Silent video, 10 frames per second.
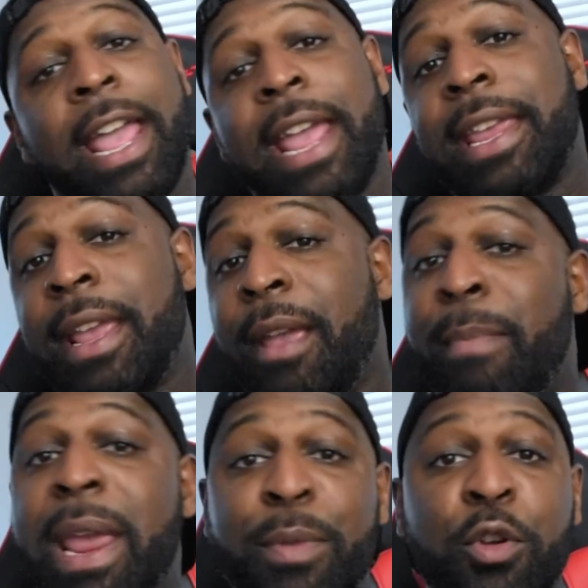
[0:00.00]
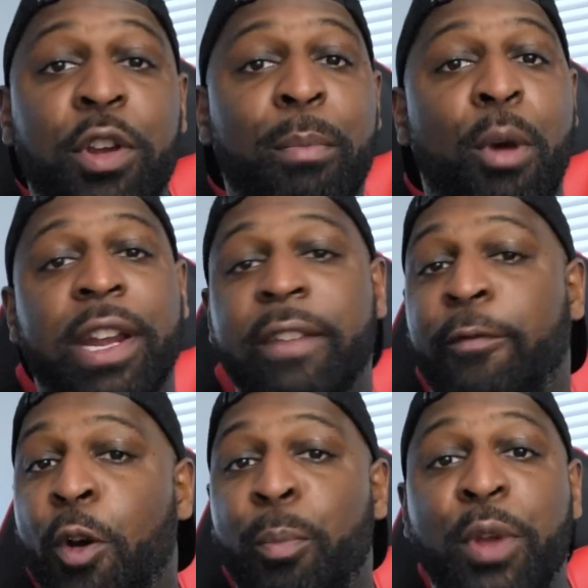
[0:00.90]
Hey, maybe you're in the market
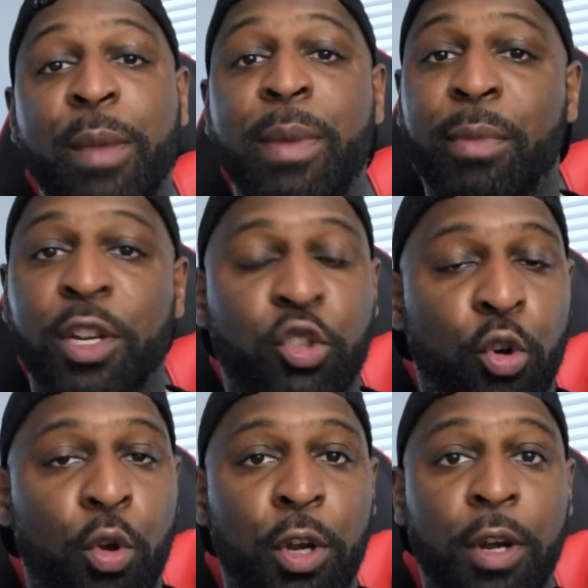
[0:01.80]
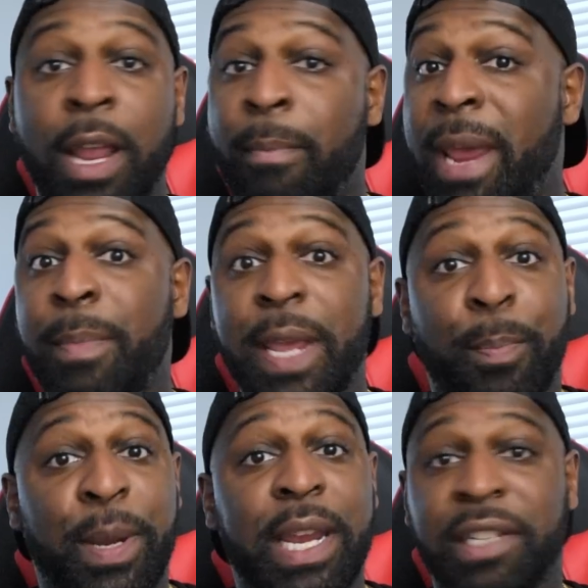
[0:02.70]
for a premium controller, maybe a
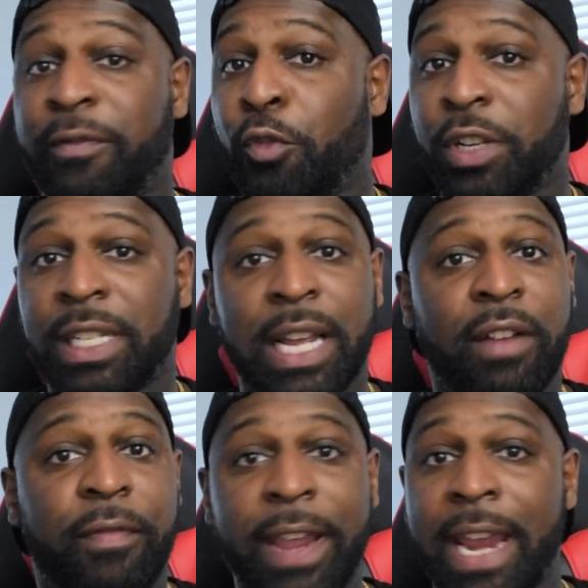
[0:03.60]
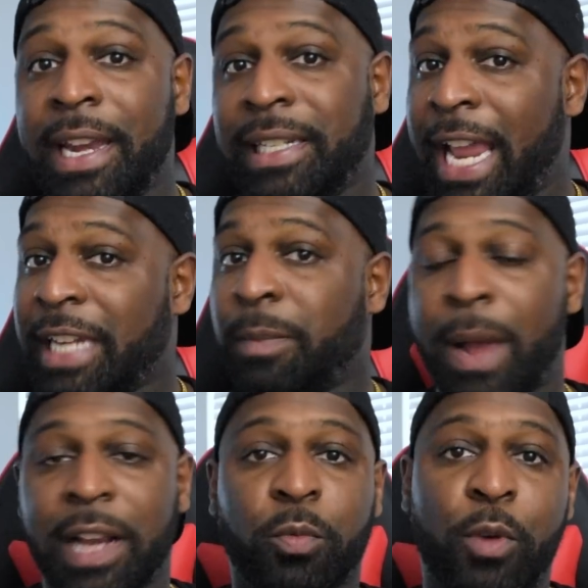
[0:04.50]
PS4 Scuf Vantage,
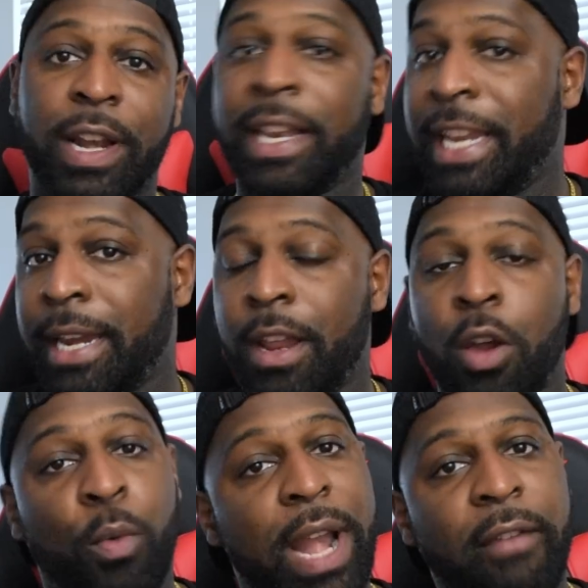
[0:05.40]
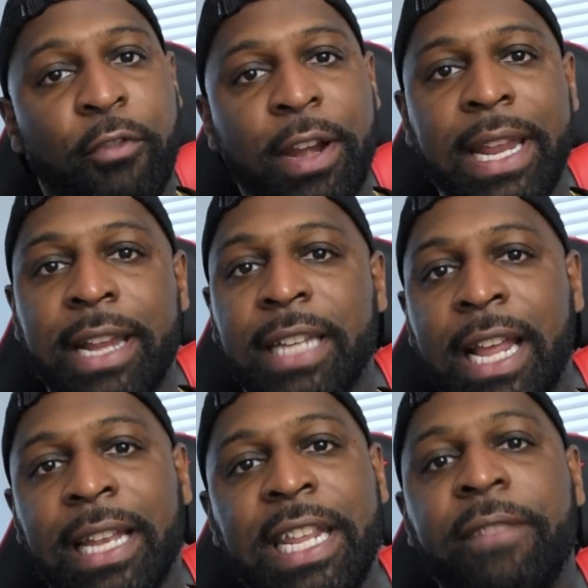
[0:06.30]
Xbox One Elite, whatever it is,
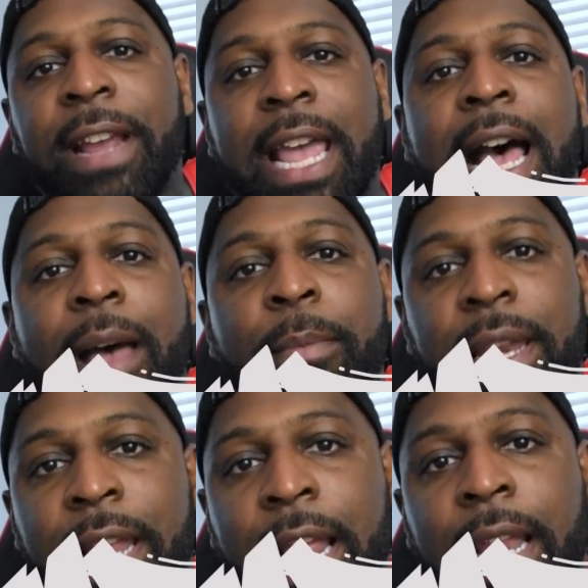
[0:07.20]
leave a comment,